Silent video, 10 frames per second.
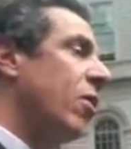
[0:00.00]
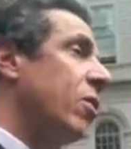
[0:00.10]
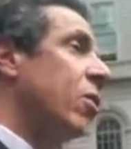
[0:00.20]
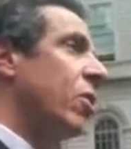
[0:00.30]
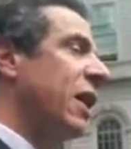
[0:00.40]

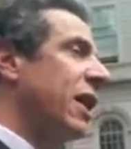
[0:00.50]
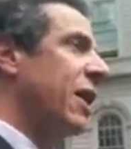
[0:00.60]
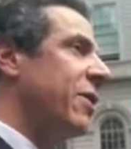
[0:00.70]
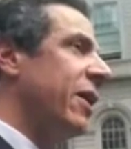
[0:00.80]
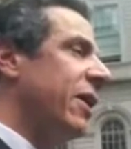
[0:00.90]
You know, Nick,
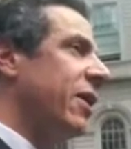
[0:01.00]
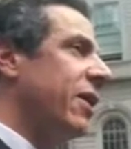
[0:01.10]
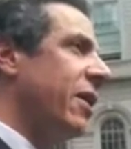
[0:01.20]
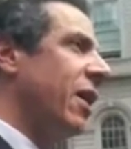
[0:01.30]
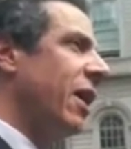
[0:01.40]
I think,
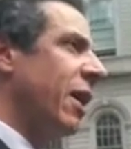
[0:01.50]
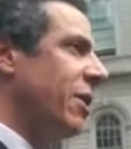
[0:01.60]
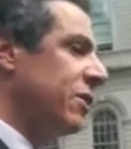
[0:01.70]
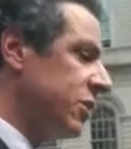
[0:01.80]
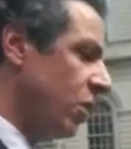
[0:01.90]

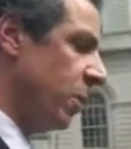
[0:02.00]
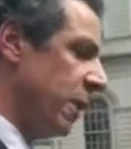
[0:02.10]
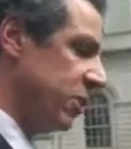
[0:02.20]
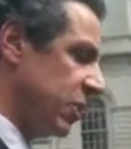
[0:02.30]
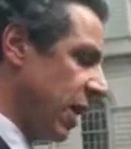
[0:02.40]
and this is going to
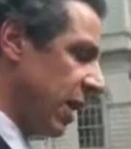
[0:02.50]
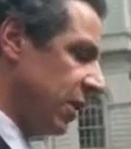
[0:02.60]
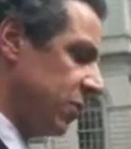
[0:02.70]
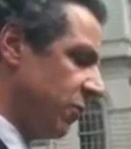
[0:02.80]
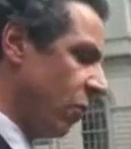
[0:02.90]
be a
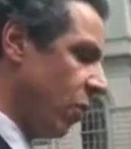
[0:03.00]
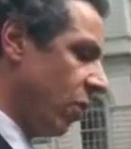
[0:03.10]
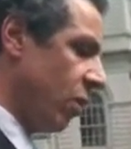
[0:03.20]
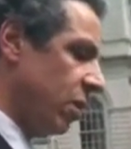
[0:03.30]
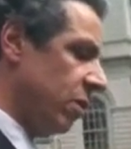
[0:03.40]
challenge
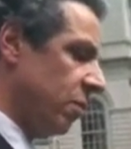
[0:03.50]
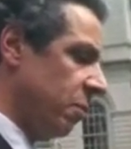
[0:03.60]
for